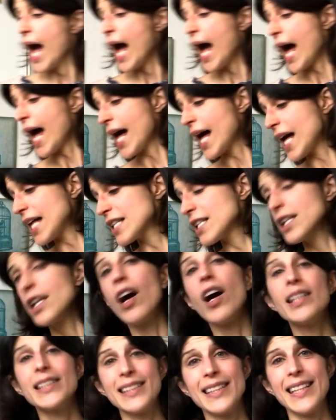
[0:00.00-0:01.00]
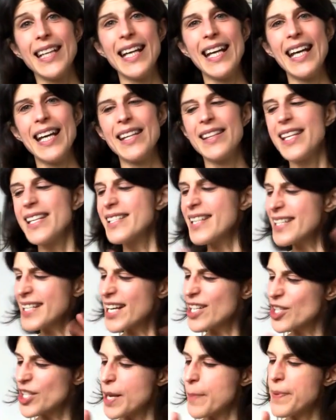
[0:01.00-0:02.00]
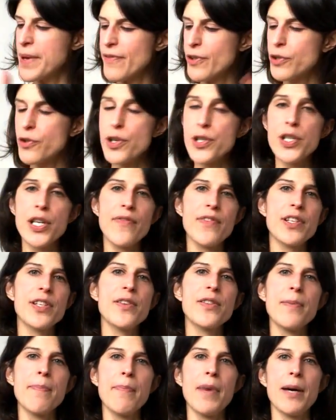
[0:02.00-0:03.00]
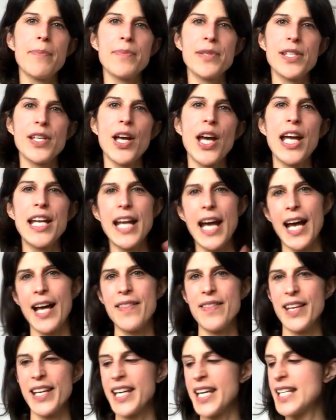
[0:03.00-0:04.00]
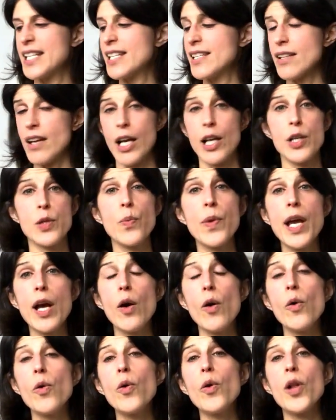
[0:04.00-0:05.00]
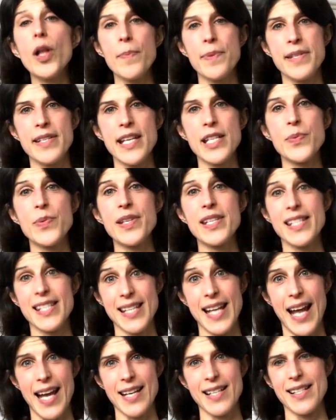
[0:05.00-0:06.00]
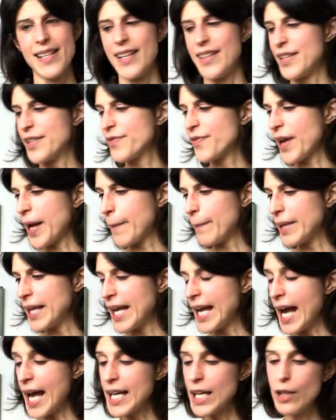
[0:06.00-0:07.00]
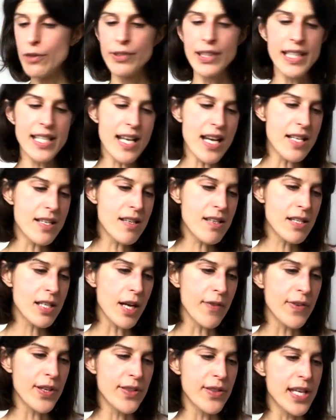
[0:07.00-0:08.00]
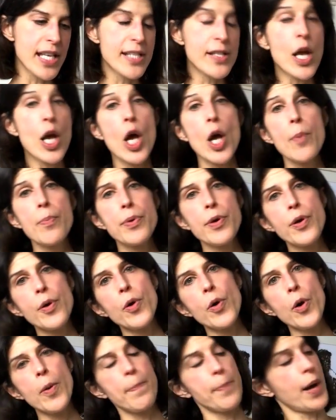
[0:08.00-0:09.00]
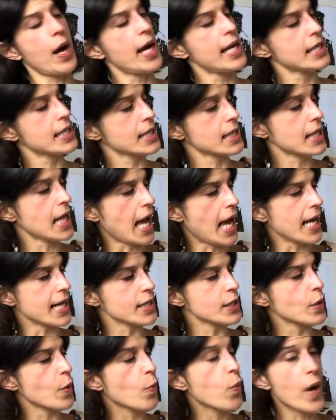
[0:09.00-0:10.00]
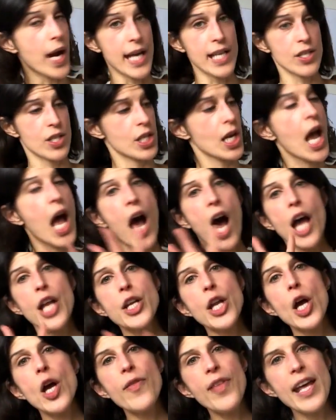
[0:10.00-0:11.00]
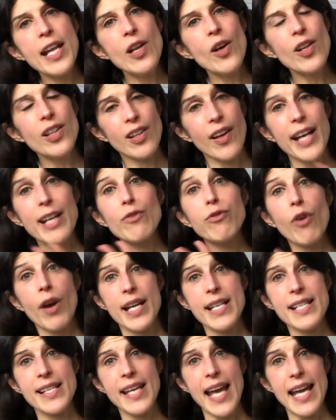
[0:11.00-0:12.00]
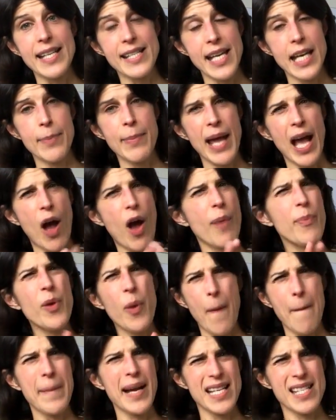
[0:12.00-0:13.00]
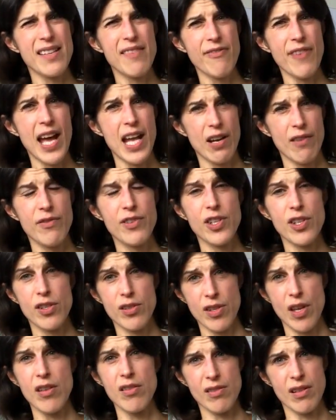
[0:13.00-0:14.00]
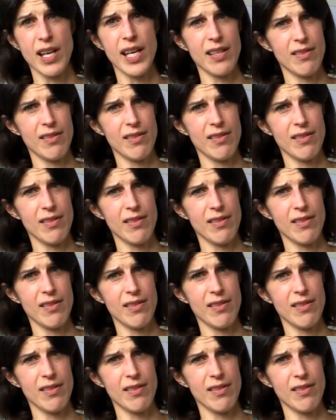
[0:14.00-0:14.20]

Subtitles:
And lastly, this is actually a bit of a crossover to the mum side and the kids side, because we are all obsessed with snacks in this family. And I recently discovered these Pure Bite snacks, which I know they look like rice cakes. Hear me out. I'm not a massive fan of just those